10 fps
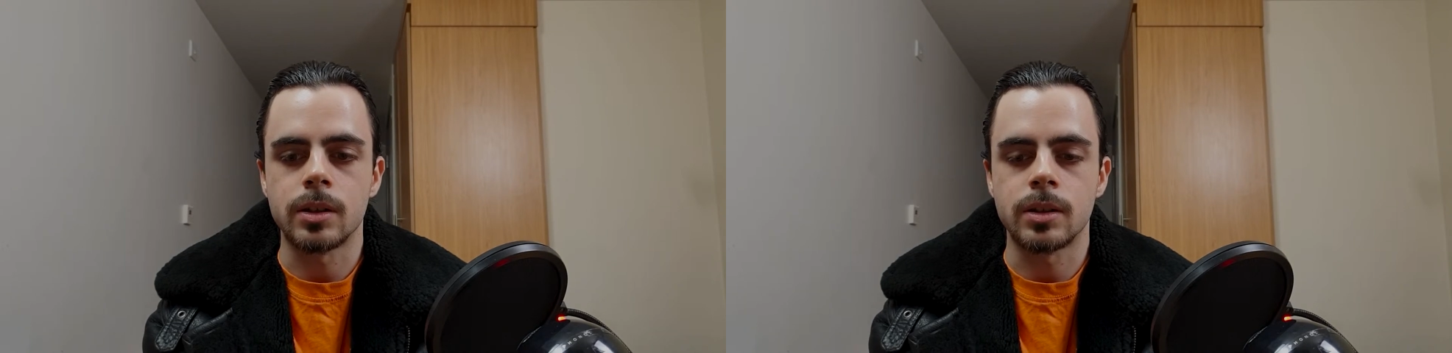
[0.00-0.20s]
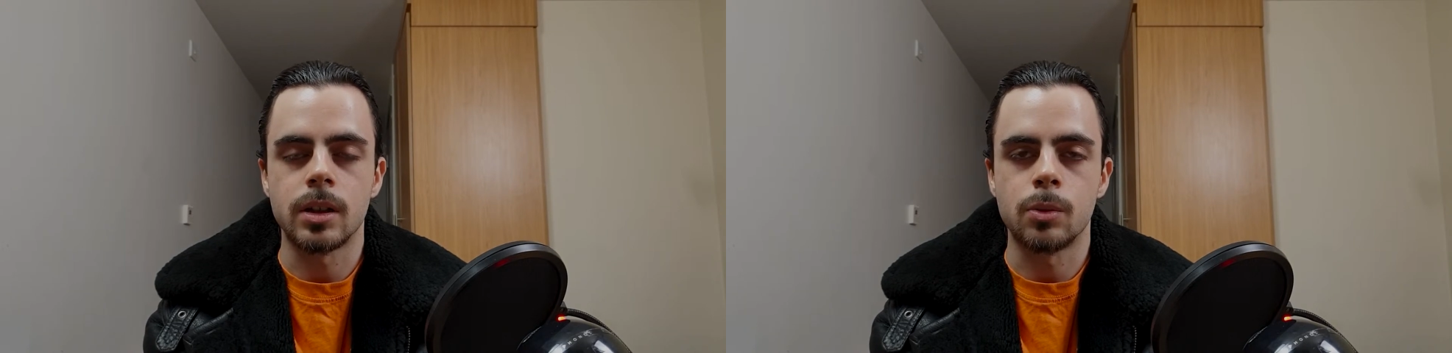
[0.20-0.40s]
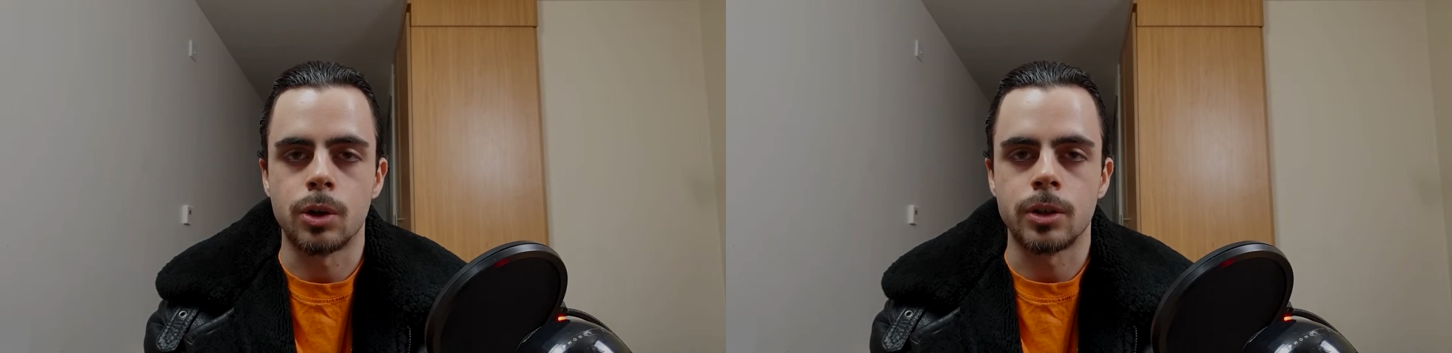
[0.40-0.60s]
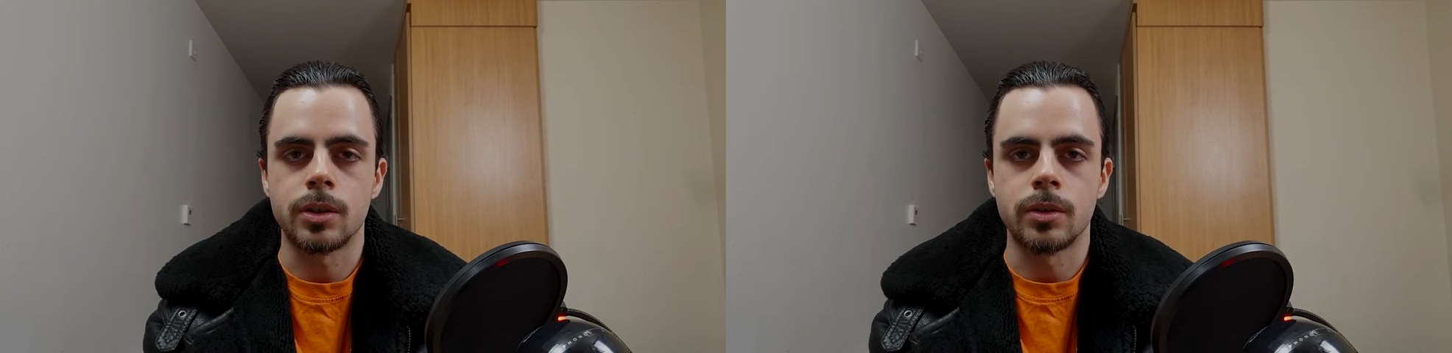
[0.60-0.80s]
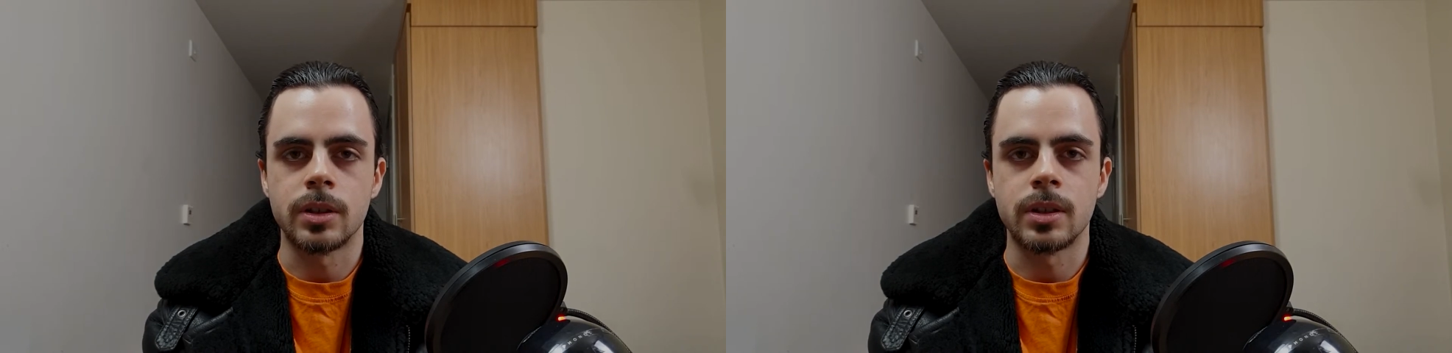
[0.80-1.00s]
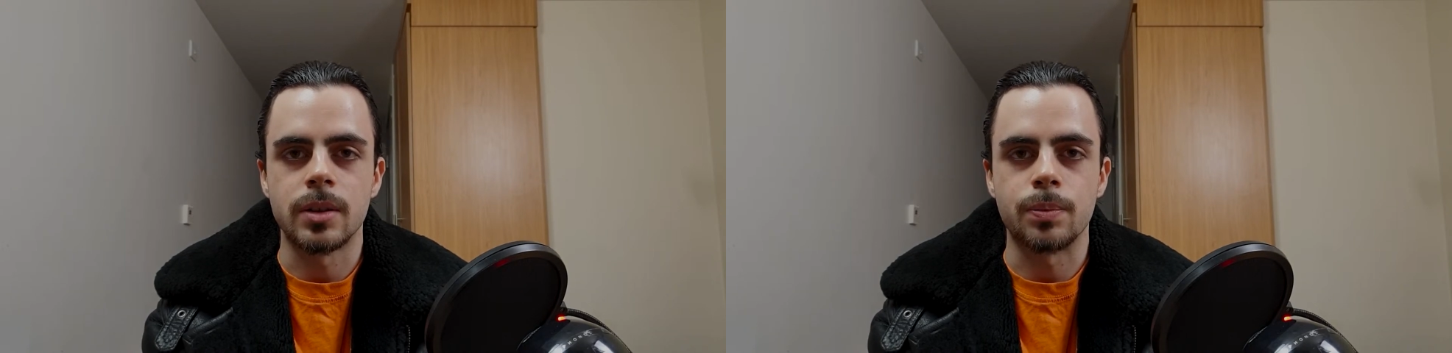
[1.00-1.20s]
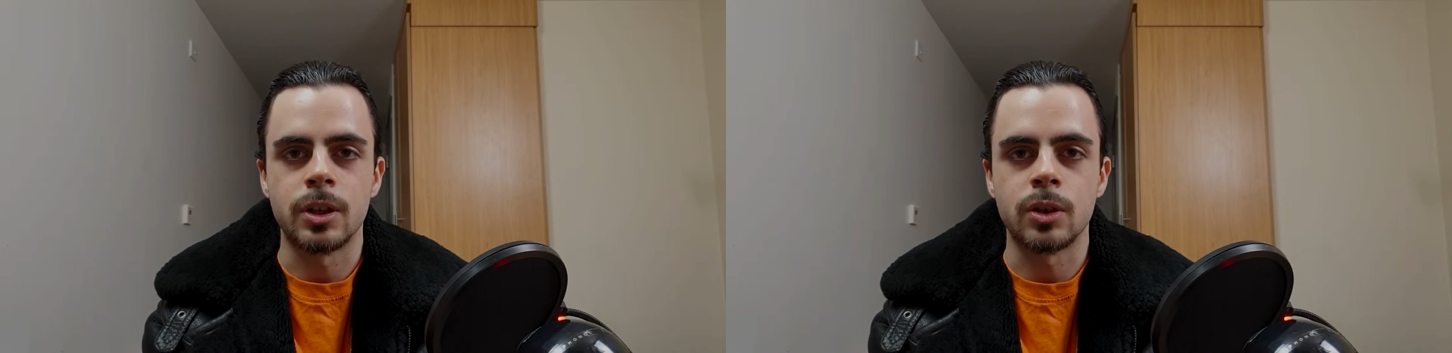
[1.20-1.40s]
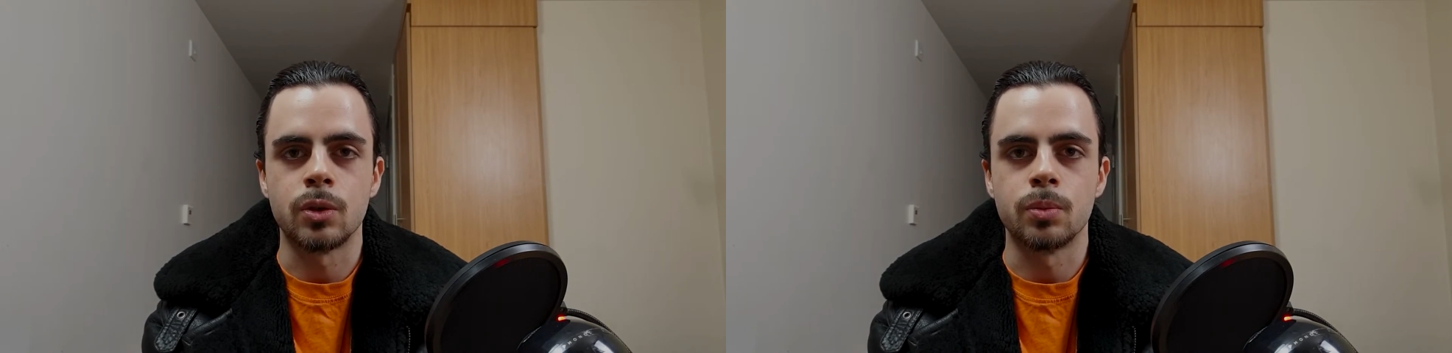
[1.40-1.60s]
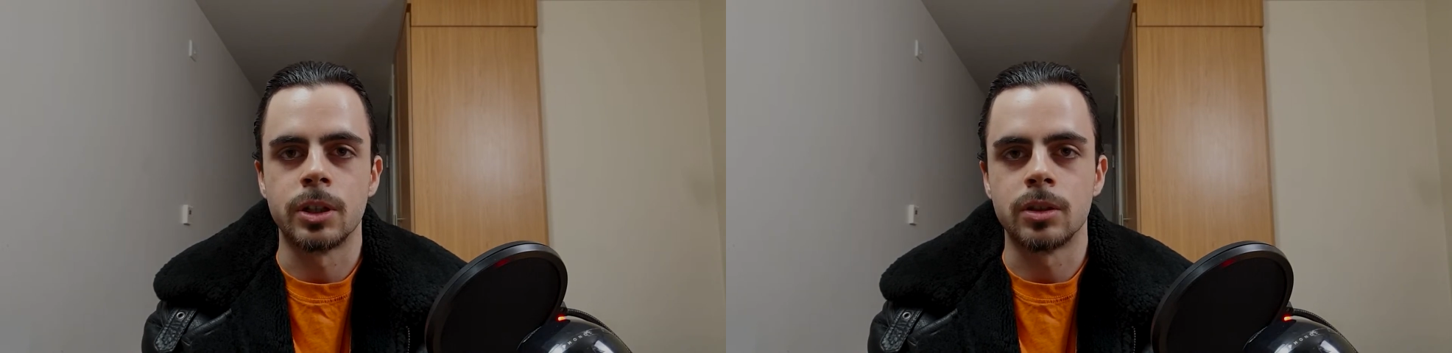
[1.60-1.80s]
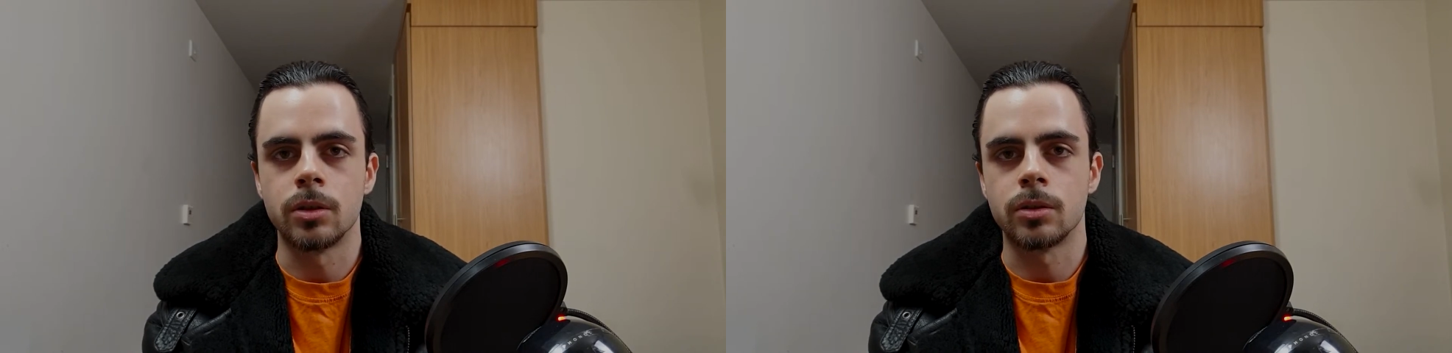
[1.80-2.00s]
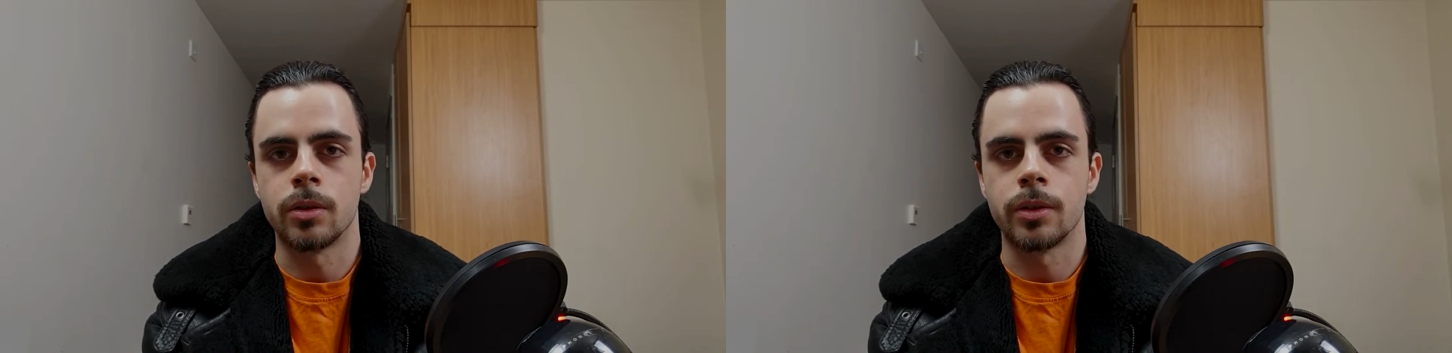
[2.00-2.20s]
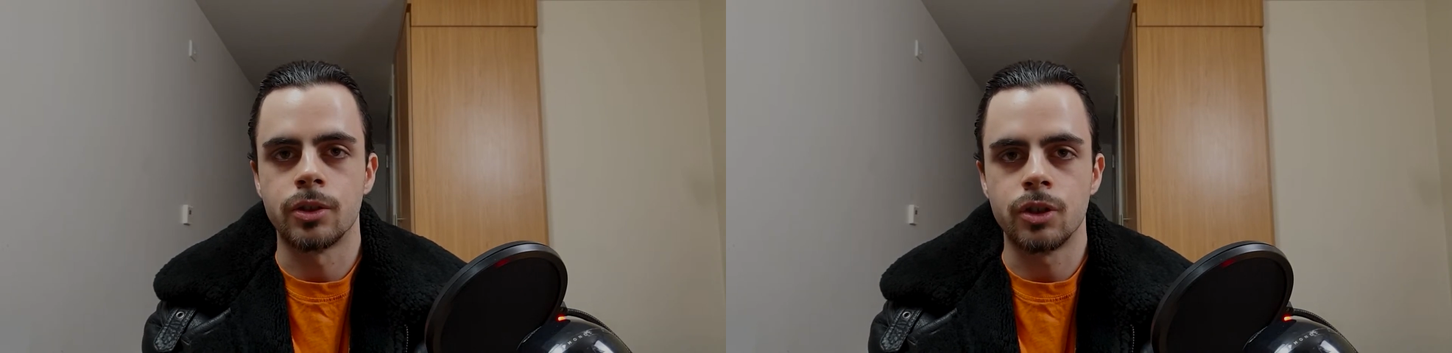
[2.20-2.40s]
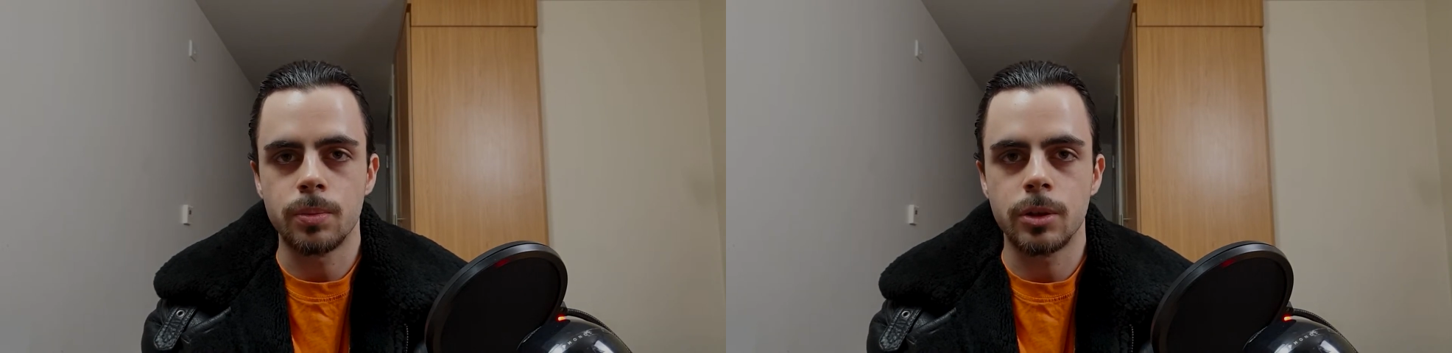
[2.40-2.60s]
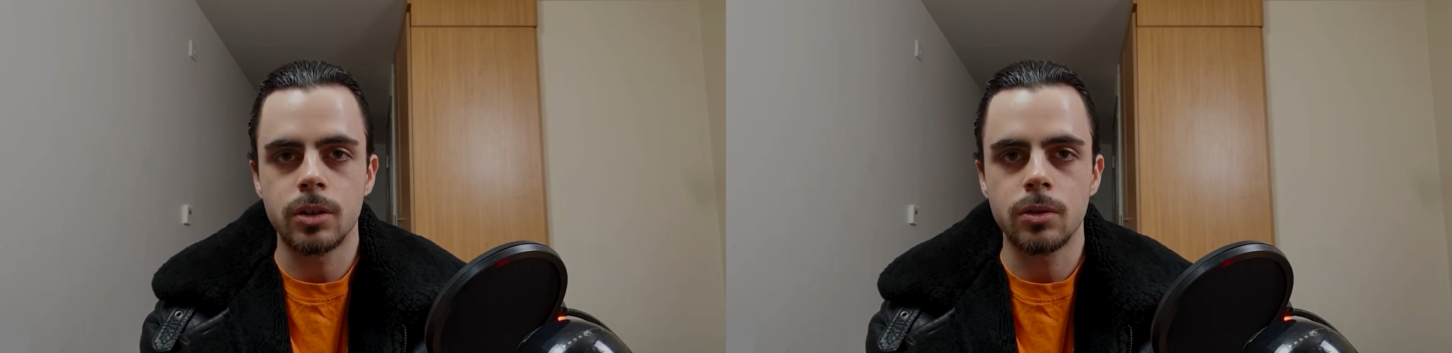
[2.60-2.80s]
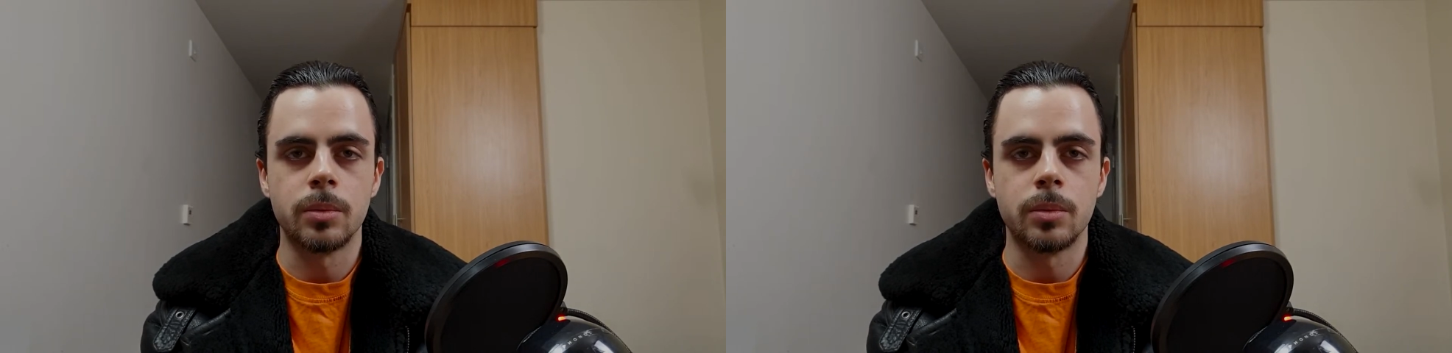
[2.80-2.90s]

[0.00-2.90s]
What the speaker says: still works on the CPU but not on the GPU,